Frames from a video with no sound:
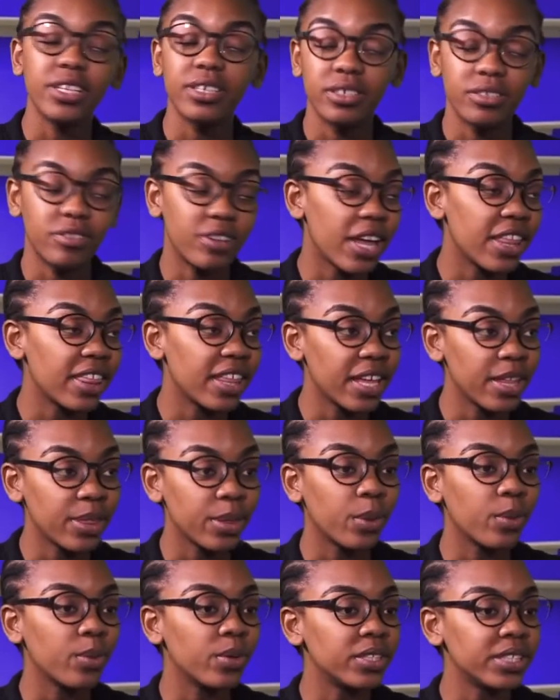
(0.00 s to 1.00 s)
rather, in the
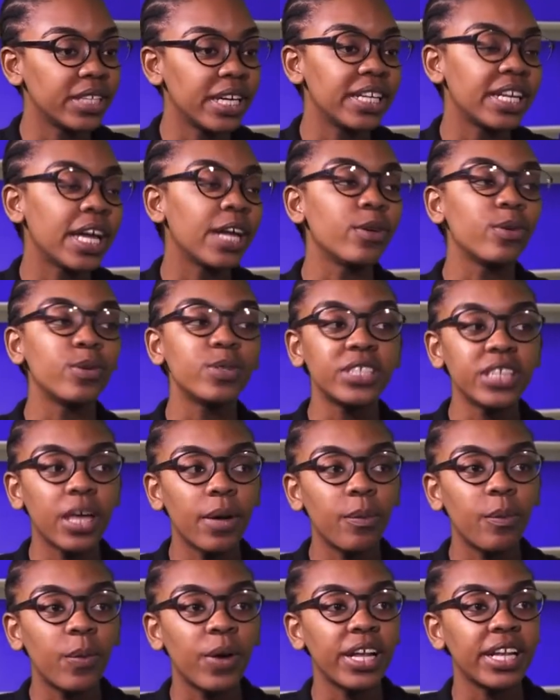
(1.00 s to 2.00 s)
world, and I know
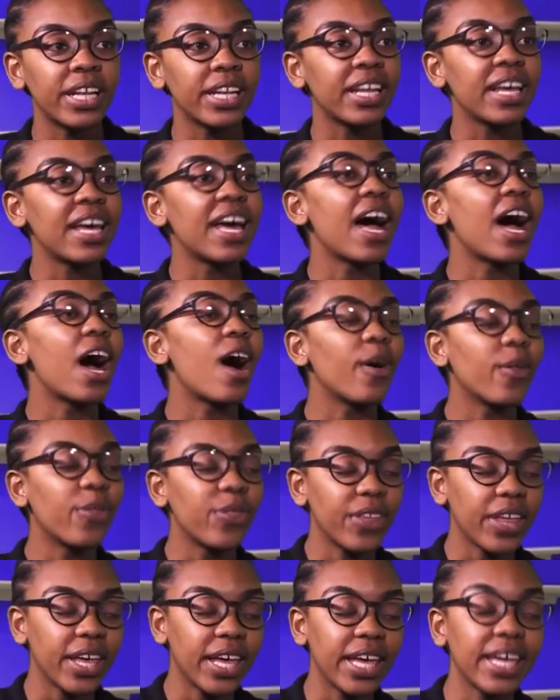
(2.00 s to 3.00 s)
someone out
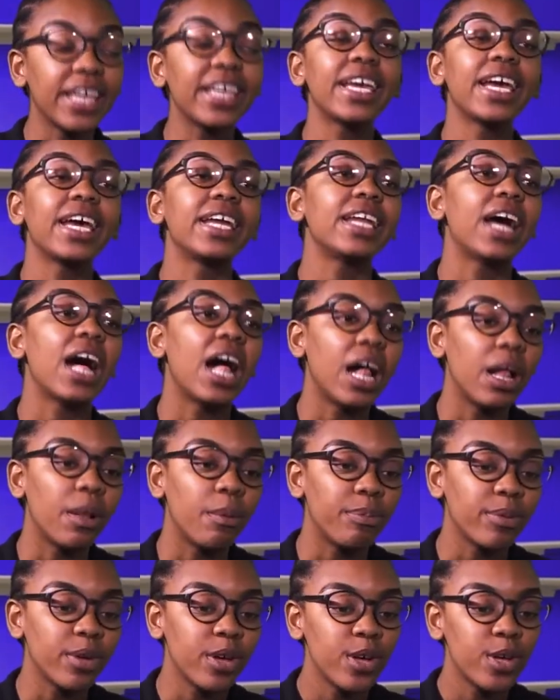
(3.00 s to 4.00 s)
there can
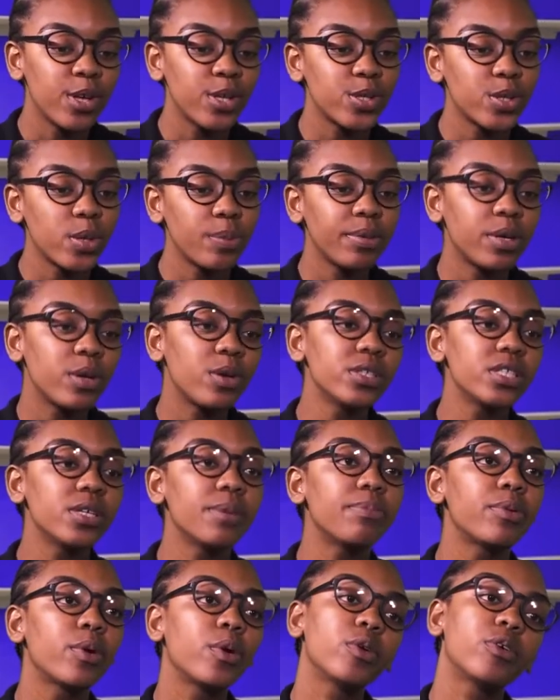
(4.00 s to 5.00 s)
help. So because the
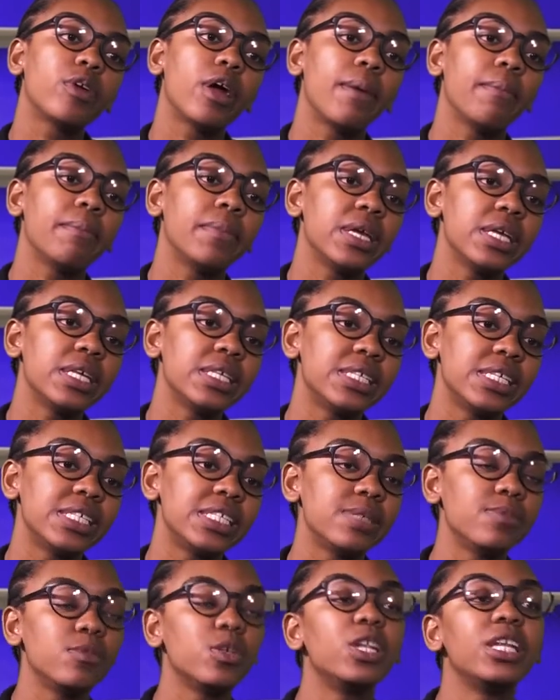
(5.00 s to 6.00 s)
program is a
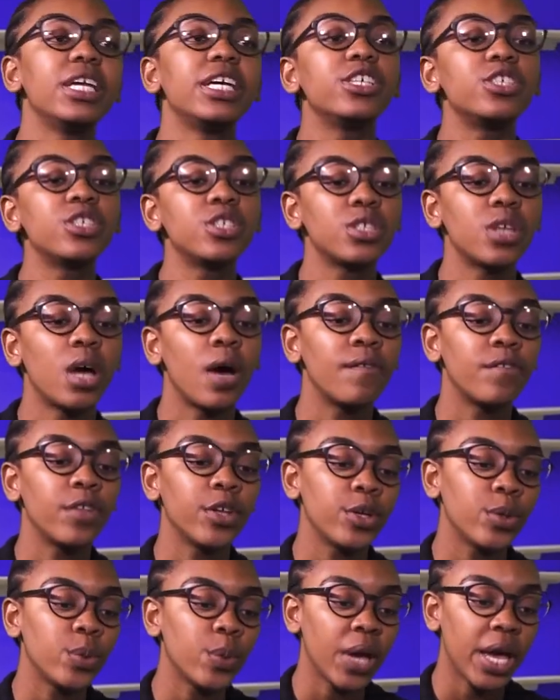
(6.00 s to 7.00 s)
simulation of the
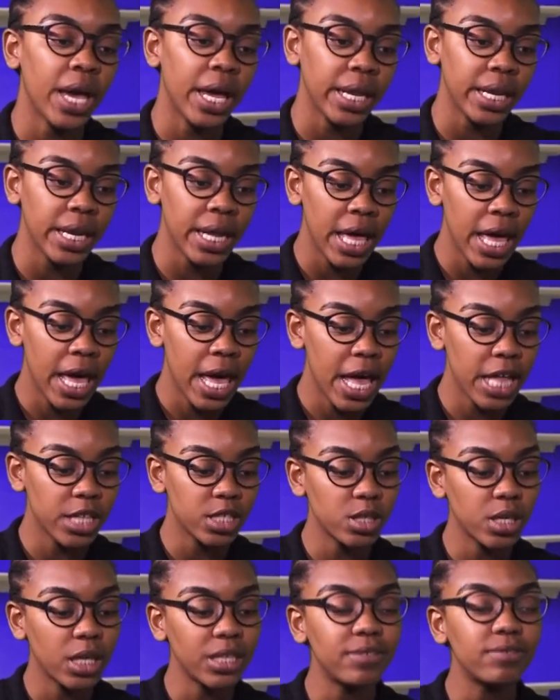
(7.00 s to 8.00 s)
UN, it's
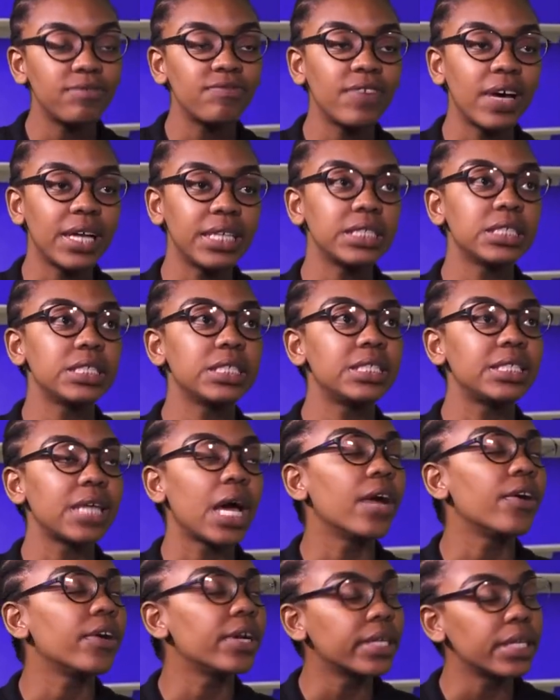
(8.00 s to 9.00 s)
not funded
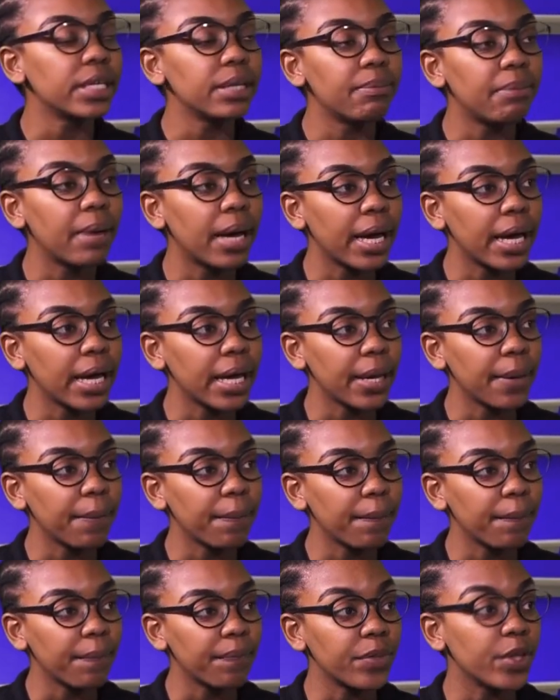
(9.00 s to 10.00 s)
directly by
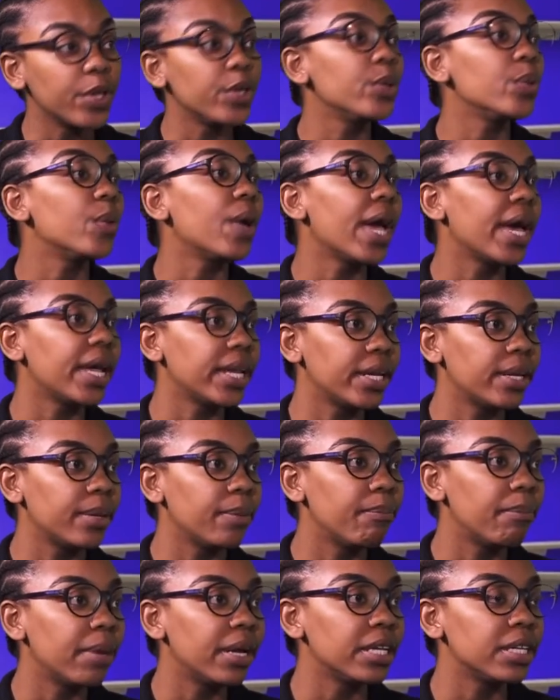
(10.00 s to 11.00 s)
the UN,
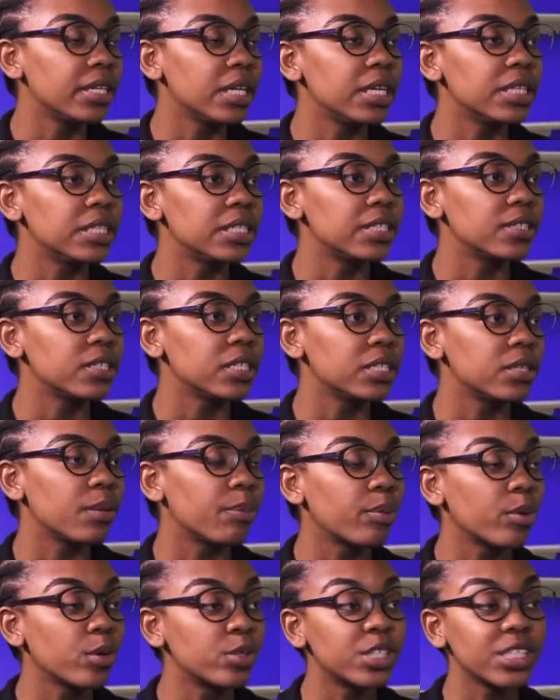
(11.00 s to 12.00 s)
but it's a
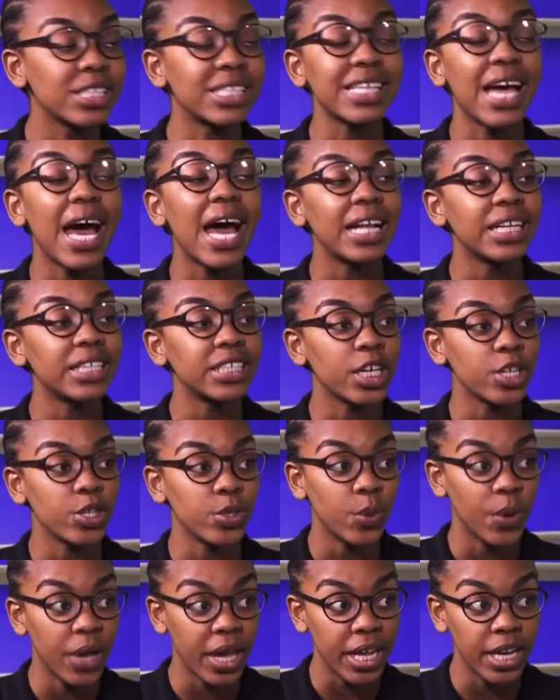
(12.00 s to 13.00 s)
project under
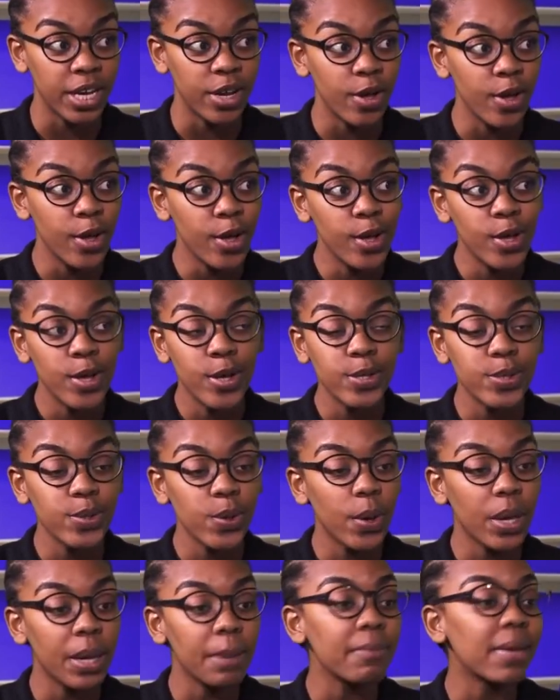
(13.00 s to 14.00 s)
UN. So
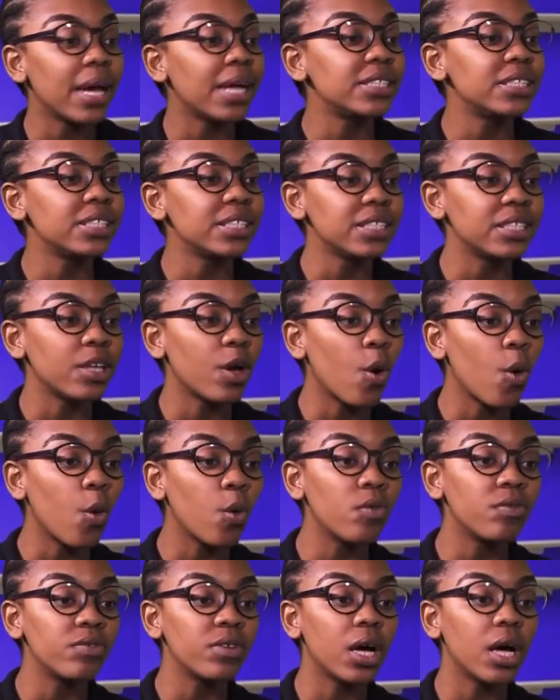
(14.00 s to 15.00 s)
imagine
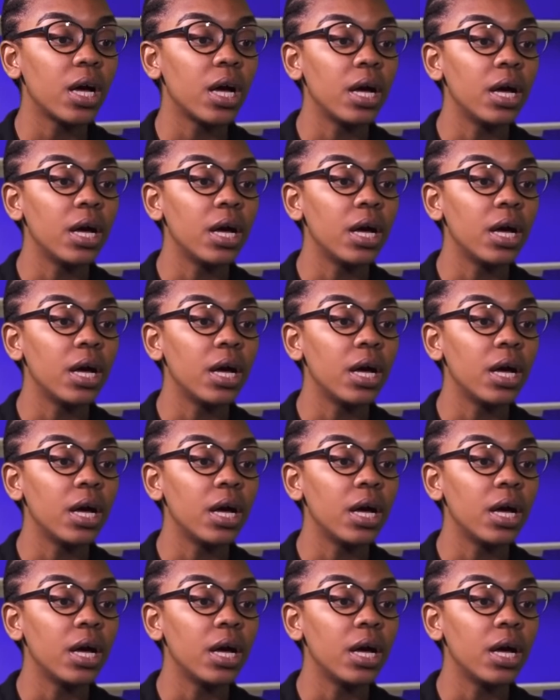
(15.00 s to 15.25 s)
over